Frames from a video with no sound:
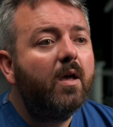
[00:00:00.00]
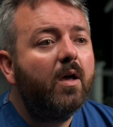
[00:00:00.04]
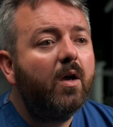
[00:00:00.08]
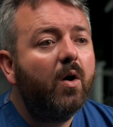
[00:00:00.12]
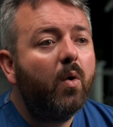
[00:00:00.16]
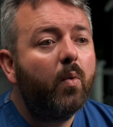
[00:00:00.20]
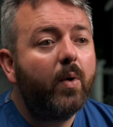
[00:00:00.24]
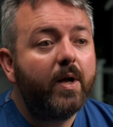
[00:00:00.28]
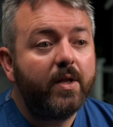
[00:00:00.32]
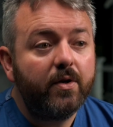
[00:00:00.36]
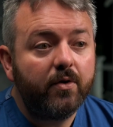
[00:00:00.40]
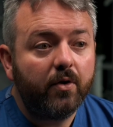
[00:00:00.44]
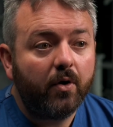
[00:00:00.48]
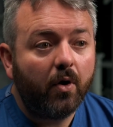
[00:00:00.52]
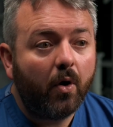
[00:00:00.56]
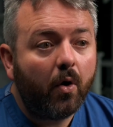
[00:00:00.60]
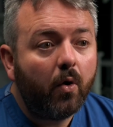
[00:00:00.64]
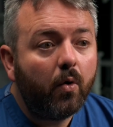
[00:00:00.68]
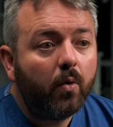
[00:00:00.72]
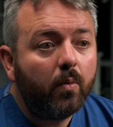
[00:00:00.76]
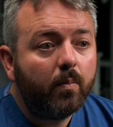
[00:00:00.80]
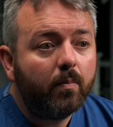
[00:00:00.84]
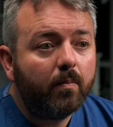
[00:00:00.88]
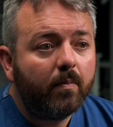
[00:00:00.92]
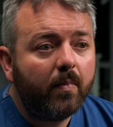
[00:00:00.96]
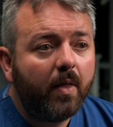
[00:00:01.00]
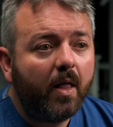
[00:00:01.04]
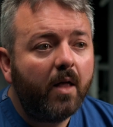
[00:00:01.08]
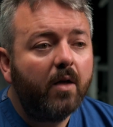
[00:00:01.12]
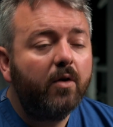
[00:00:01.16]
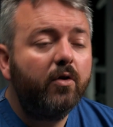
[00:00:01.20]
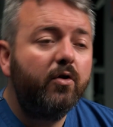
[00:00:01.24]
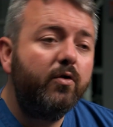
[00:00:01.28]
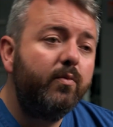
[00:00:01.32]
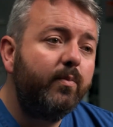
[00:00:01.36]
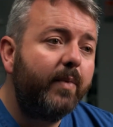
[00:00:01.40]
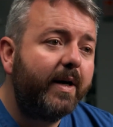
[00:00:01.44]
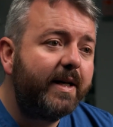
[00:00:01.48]
When you're home,
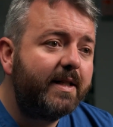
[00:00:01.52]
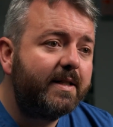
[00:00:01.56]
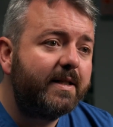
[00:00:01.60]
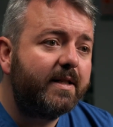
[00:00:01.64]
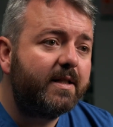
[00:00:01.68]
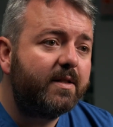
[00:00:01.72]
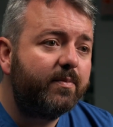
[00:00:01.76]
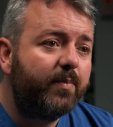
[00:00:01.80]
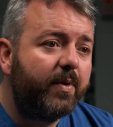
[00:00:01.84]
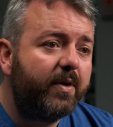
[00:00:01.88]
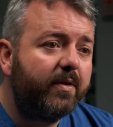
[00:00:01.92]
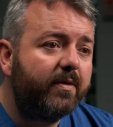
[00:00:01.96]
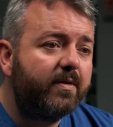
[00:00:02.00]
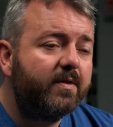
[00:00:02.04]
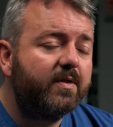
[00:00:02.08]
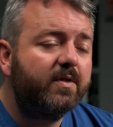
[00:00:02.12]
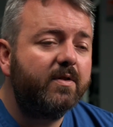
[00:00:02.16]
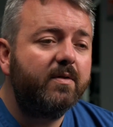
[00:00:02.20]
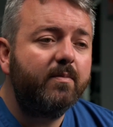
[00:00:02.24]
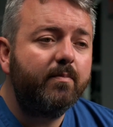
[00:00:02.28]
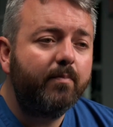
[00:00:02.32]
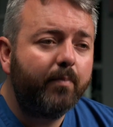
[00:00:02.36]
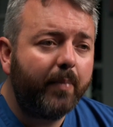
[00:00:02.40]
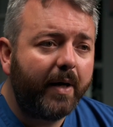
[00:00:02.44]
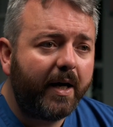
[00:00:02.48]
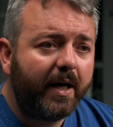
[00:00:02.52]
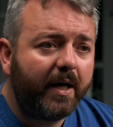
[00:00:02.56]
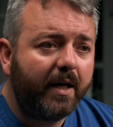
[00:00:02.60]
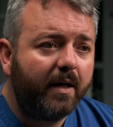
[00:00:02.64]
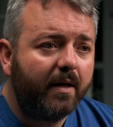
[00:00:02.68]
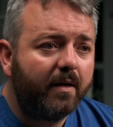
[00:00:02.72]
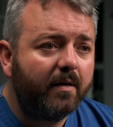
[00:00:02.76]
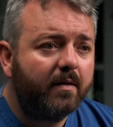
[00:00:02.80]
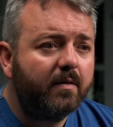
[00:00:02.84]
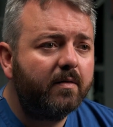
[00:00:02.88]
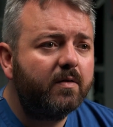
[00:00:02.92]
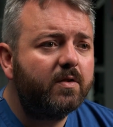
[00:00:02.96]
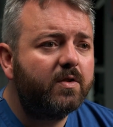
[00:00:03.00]
you might experience some pain,
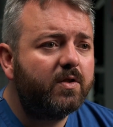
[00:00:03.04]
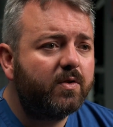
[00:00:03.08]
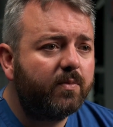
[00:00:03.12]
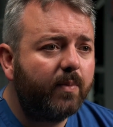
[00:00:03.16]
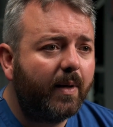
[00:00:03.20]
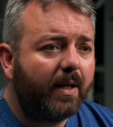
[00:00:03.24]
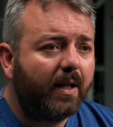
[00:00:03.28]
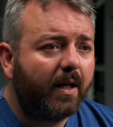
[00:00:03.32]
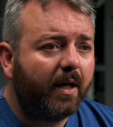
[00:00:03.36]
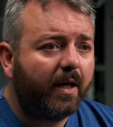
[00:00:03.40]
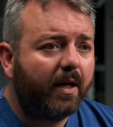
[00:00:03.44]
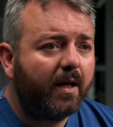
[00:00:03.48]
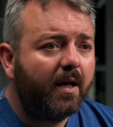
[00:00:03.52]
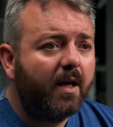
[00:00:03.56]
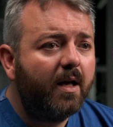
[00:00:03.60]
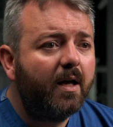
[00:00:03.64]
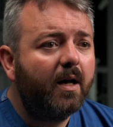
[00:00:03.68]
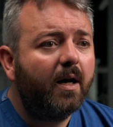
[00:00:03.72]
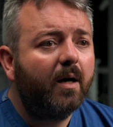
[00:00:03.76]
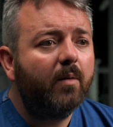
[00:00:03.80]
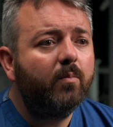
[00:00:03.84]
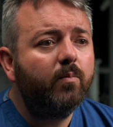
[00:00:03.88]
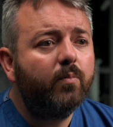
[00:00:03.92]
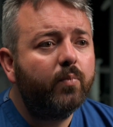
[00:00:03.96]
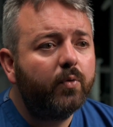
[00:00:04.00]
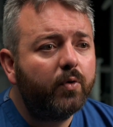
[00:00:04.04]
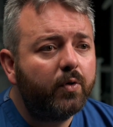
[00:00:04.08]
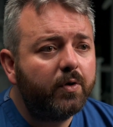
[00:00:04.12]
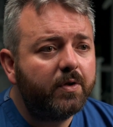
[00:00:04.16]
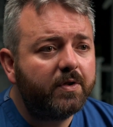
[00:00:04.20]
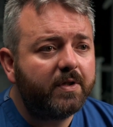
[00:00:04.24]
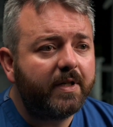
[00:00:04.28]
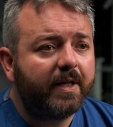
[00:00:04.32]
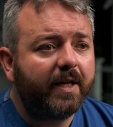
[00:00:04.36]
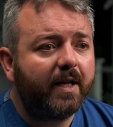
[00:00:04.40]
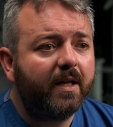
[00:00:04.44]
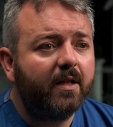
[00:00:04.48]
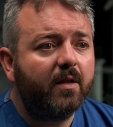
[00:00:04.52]
swelling, and
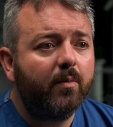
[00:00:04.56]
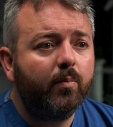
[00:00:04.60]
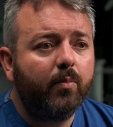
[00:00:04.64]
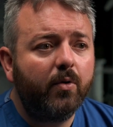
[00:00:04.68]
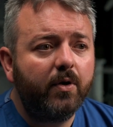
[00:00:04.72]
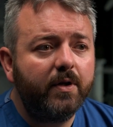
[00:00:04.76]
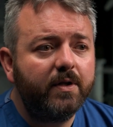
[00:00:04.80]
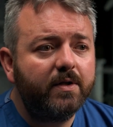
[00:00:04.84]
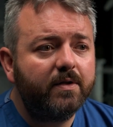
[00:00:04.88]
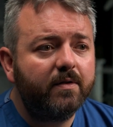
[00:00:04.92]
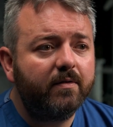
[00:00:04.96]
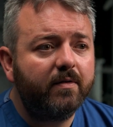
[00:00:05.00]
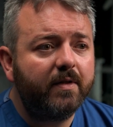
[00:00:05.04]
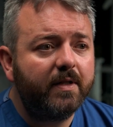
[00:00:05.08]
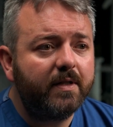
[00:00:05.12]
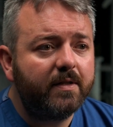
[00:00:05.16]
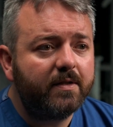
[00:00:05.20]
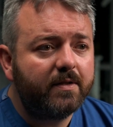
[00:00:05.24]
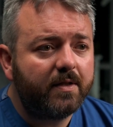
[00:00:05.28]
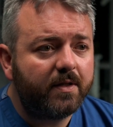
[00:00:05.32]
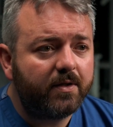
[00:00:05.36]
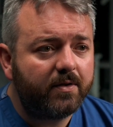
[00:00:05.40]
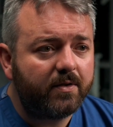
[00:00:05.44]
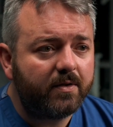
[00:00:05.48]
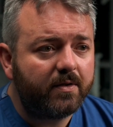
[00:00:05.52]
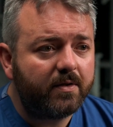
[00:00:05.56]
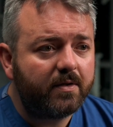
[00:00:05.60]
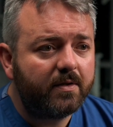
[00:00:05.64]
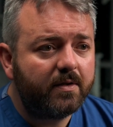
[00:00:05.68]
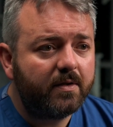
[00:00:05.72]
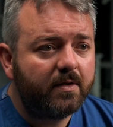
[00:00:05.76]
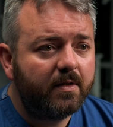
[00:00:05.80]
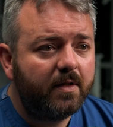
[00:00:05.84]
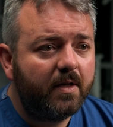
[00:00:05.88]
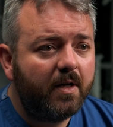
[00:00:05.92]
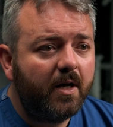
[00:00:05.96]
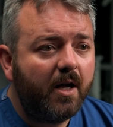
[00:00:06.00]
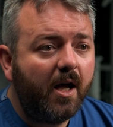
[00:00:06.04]
bruising at the point of the incisions,
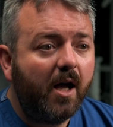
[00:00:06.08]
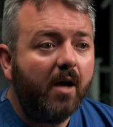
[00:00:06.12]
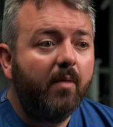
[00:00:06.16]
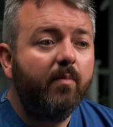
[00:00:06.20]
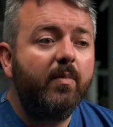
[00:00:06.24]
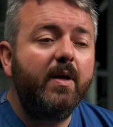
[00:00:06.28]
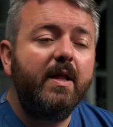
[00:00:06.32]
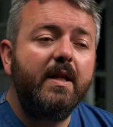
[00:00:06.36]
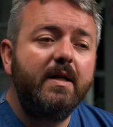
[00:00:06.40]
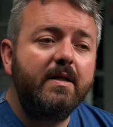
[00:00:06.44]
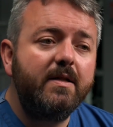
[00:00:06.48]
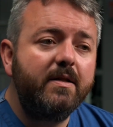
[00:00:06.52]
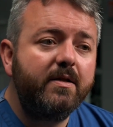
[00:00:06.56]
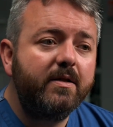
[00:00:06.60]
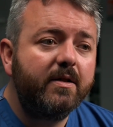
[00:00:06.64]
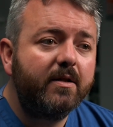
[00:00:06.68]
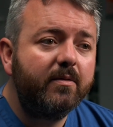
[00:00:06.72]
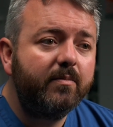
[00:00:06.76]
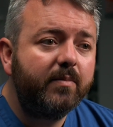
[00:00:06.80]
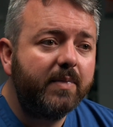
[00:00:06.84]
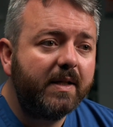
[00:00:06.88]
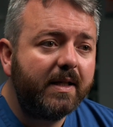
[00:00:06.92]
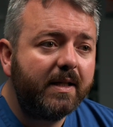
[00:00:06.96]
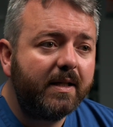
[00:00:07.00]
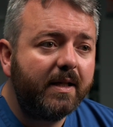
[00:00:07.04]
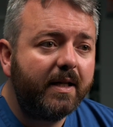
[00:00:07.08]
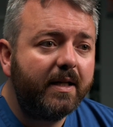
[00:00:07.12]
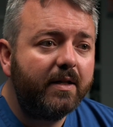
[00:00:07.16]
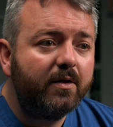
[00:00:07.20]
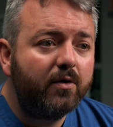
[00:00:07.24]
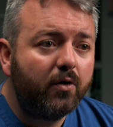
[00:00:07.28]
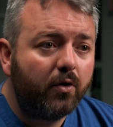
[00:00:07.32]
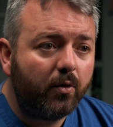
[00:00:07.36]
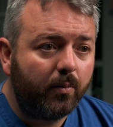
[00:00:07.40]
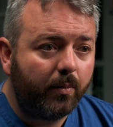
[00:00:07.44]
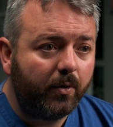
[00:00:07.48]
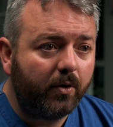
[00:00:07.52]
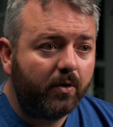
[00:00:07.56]
but this is completely
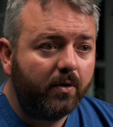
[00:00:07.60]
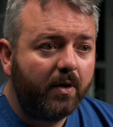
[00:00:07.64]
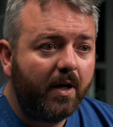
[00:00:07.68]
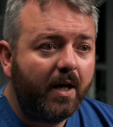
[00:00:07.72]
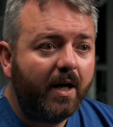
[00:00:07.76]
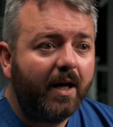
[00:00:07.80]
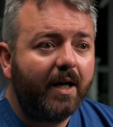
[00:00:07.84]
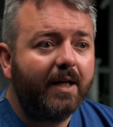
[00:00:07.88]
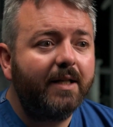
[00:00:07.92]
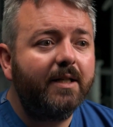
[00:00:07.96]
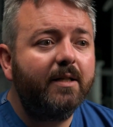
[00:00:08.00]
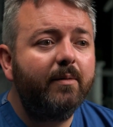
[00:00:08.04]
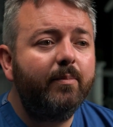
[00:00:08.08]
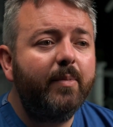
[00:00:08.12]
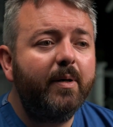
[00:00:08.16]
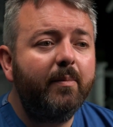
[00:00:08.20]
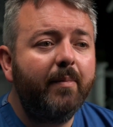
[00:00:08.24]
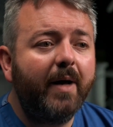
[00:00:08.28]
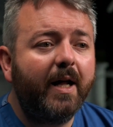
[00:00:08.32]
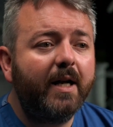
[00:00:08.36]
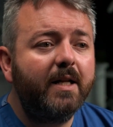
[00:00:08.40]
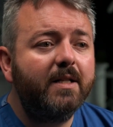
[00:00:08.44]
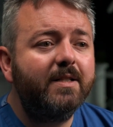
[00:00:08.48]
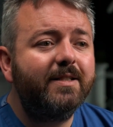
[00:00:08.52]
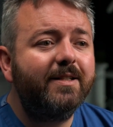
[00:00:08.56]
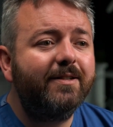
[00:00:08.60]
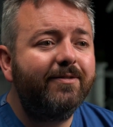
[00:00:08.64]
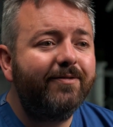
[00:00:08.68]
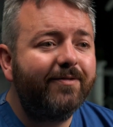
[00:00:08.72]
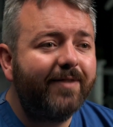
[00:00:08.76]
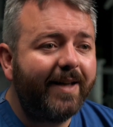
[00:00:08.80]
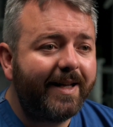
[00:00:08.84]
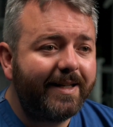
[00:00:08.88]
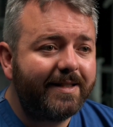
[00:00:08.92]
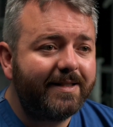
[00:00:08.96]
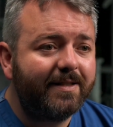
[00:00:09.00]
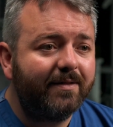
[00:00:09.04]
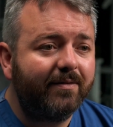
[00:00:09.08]
normal and can be managed
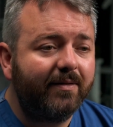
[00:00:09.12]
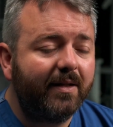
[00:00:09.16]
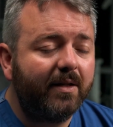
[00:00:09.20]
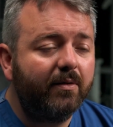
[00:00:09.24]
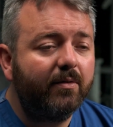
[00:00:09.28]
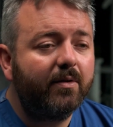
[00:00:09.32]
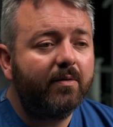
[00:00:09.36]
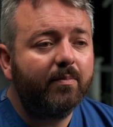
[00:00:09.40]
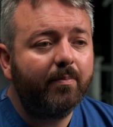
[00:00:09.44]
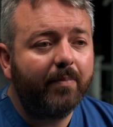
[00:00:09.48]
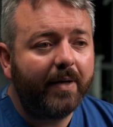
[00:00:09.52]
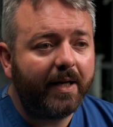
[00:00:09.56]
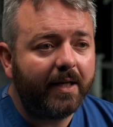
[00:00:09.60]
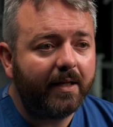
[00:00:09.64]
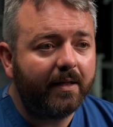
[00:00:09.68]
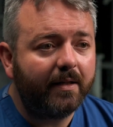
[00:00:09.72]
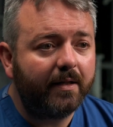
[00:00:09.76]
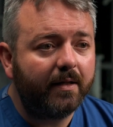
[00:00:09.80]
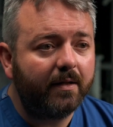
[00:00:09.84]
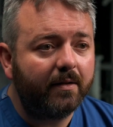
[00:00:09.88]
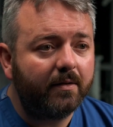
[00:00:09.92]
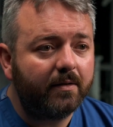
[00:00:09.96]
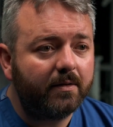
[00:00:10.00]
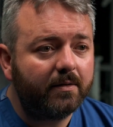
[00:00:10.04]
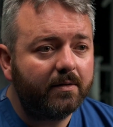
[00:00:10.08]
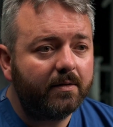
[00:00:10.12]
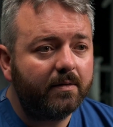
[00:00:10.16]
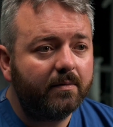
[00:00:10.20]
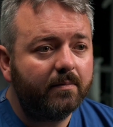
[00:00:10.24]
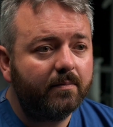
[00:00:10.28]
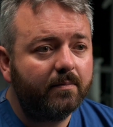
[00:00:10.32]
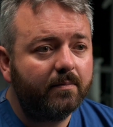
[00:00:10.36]
effectively with painkillers.